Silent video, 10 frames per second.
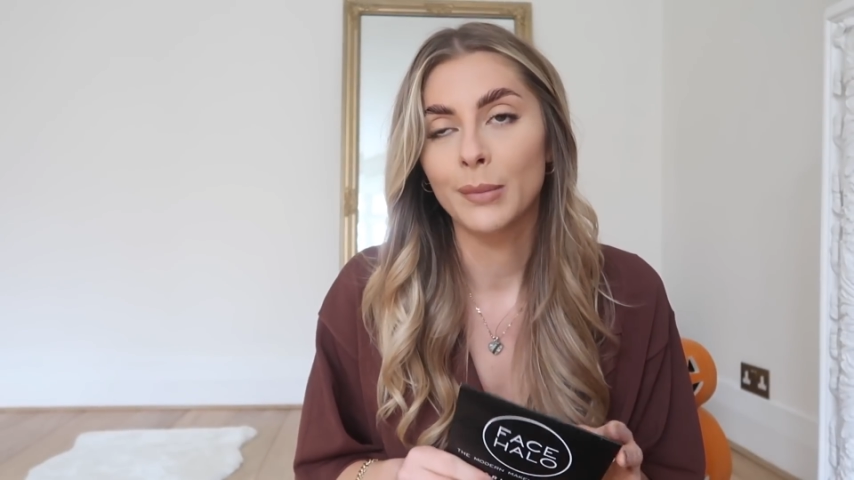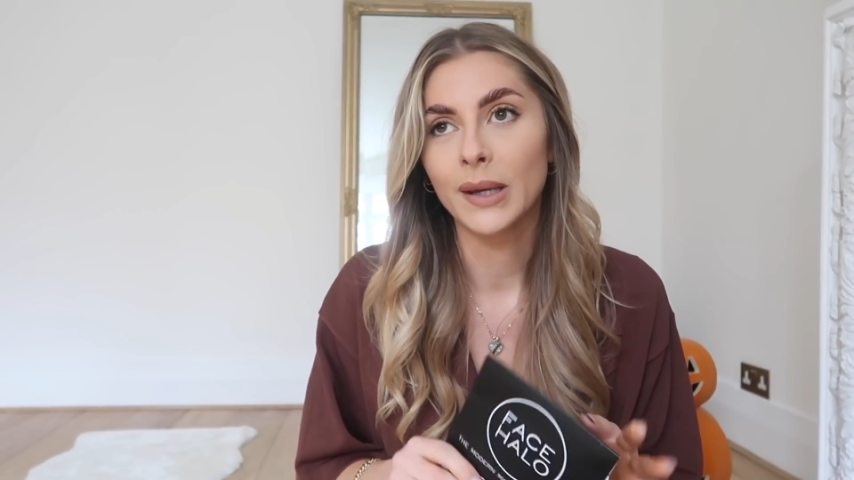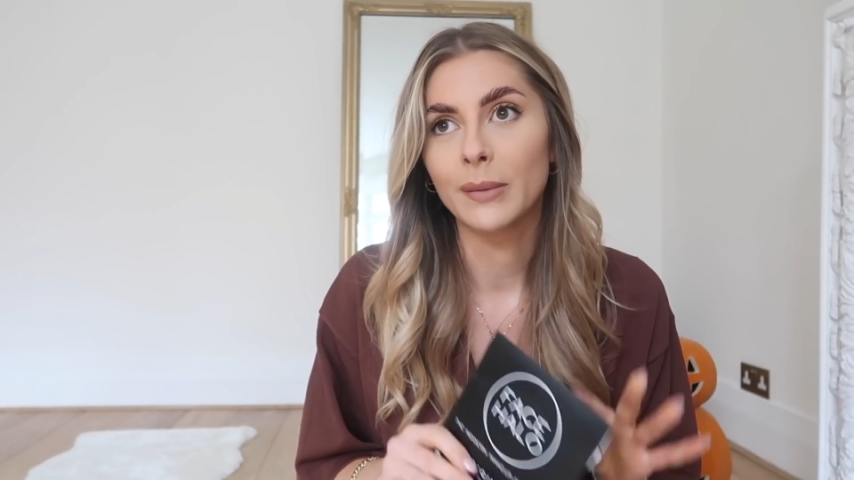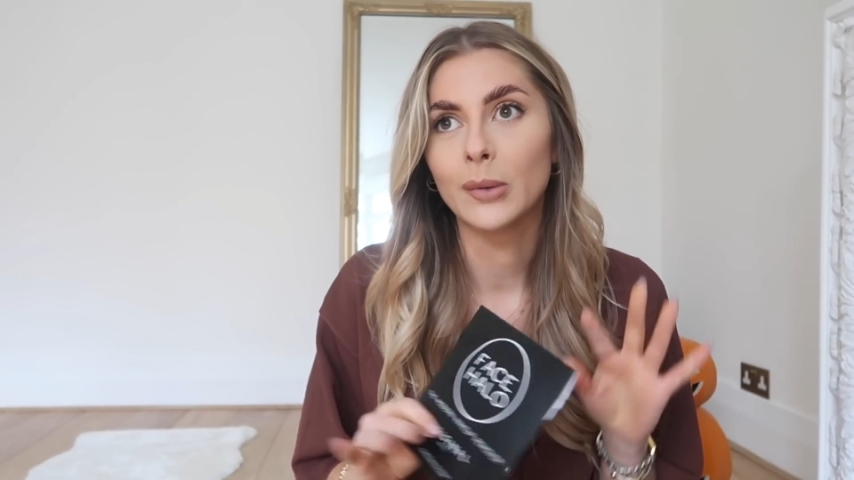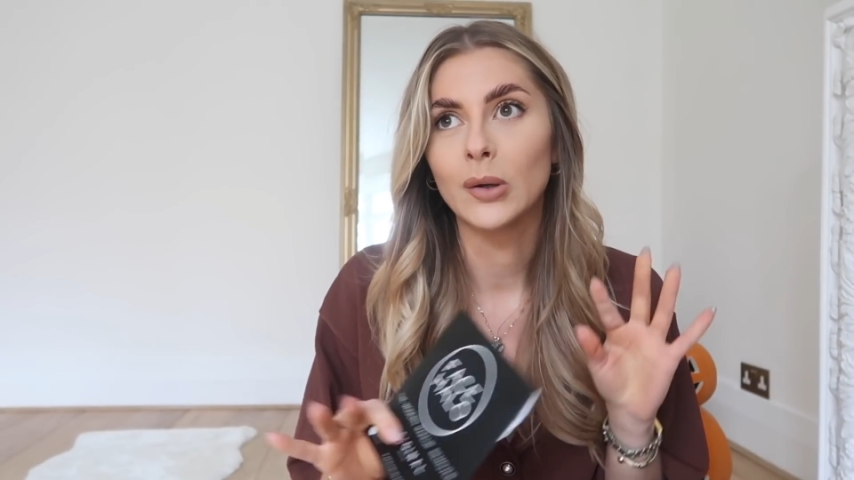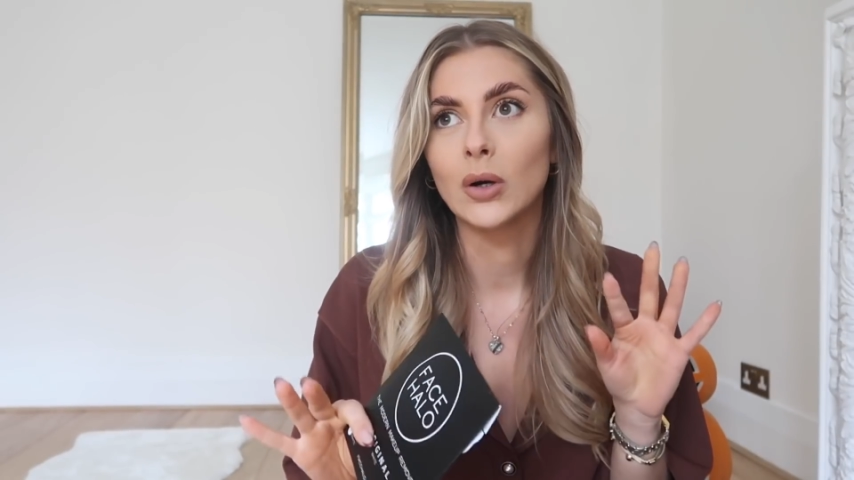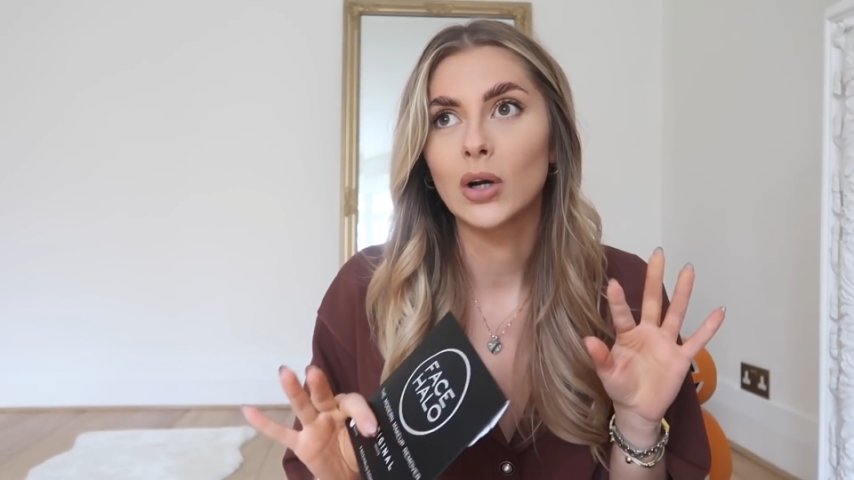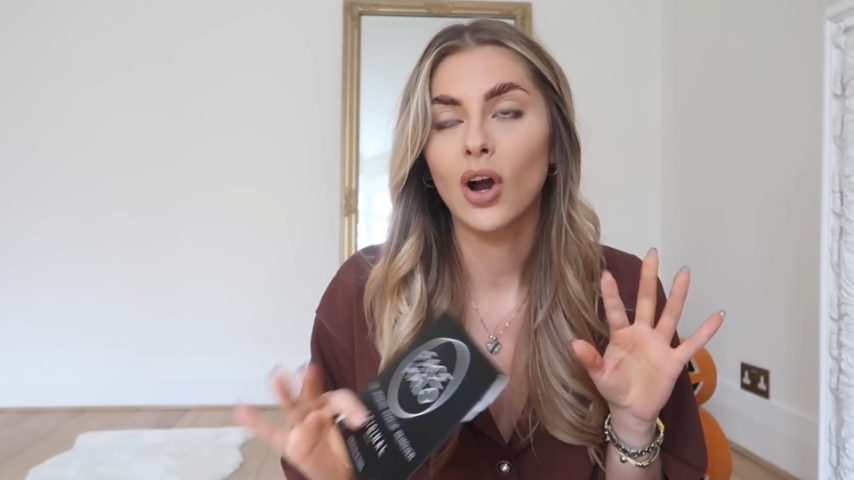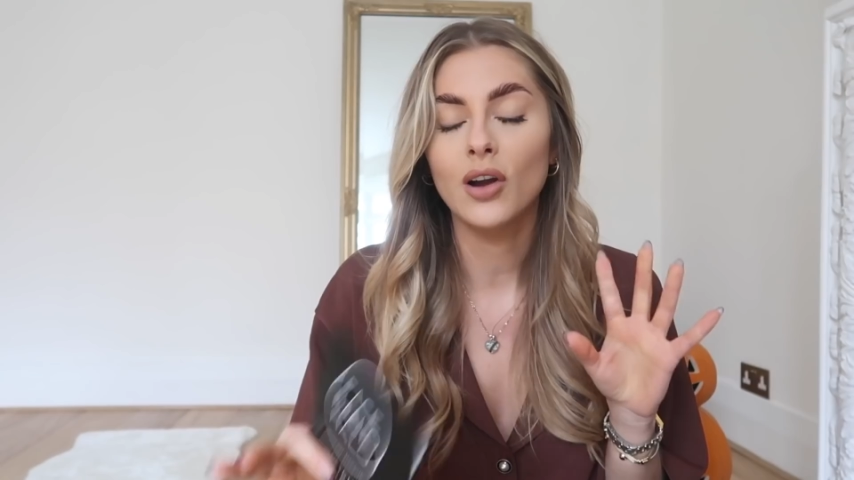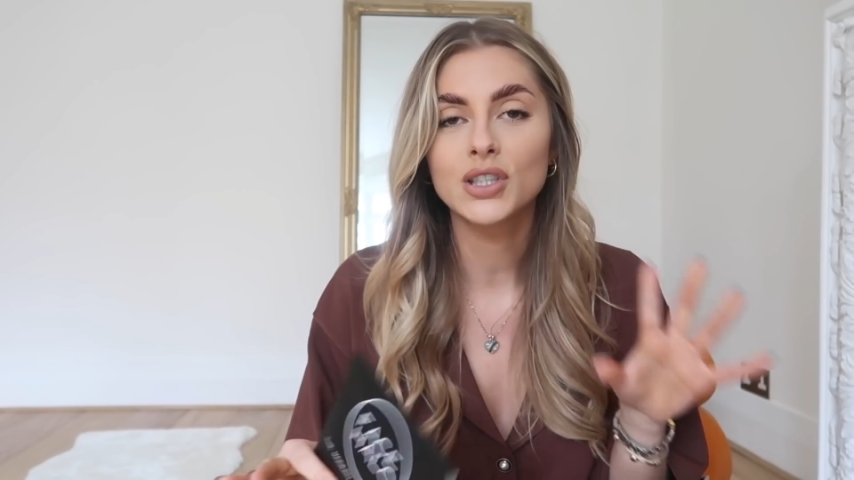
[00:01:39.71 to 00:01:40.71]
a bit
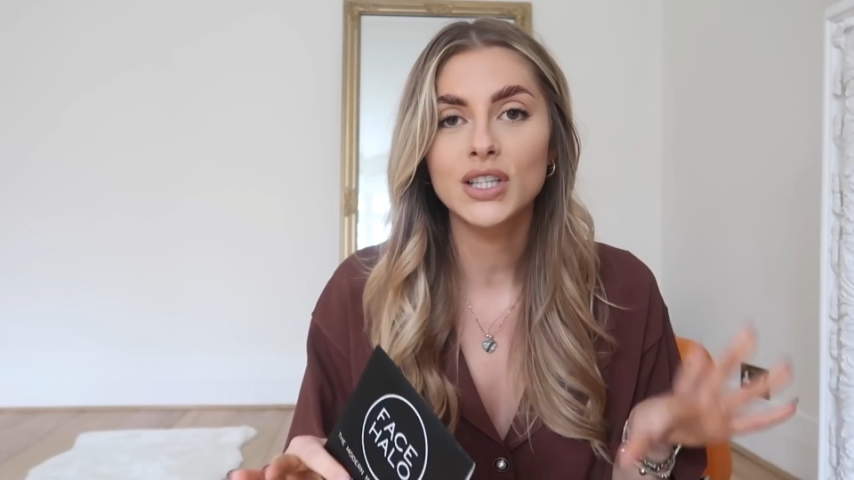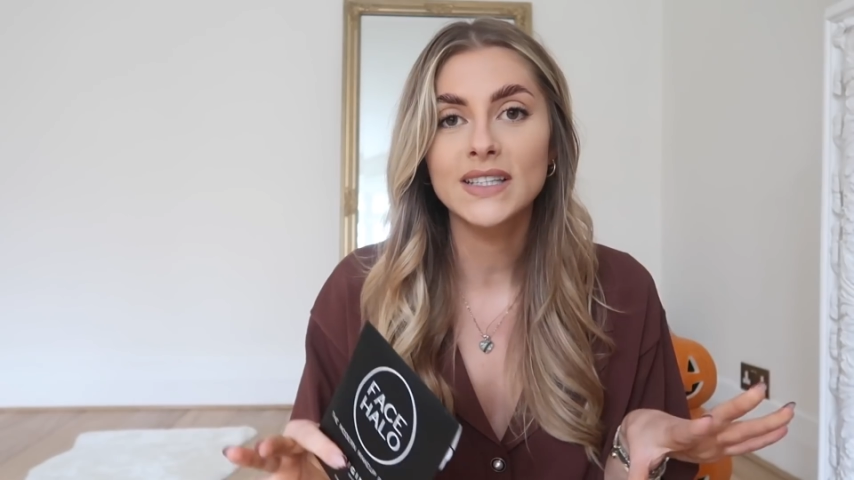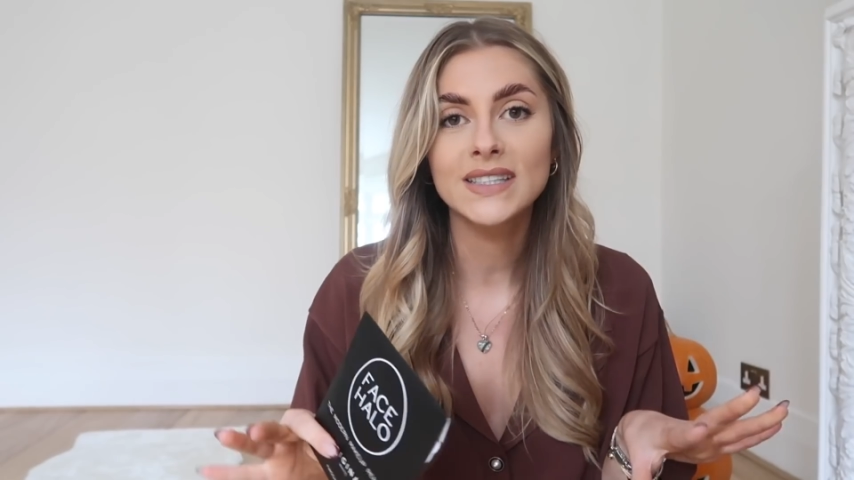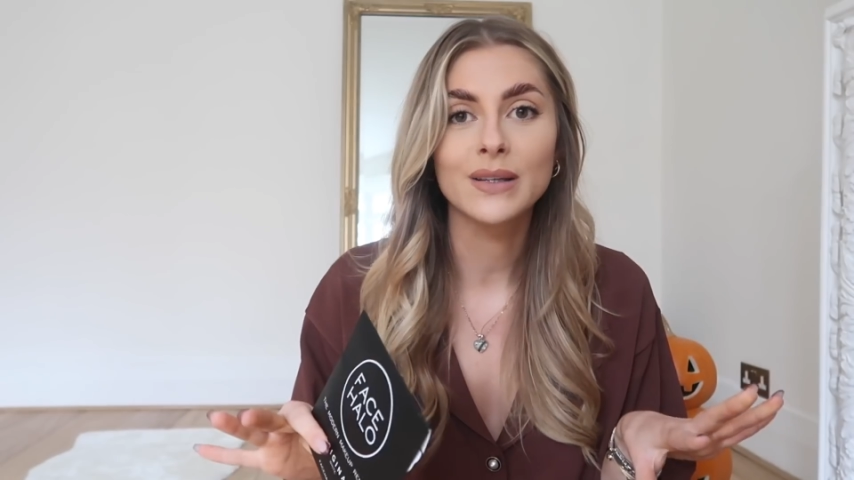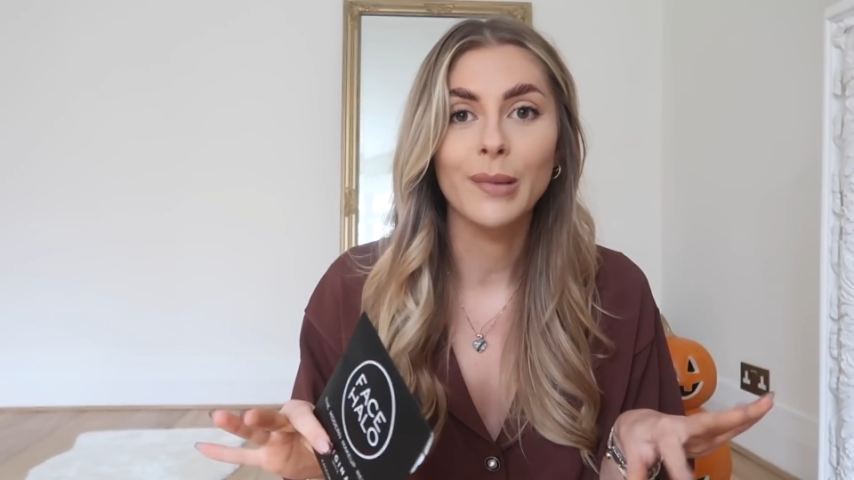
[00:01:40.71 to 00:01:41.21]
more conscious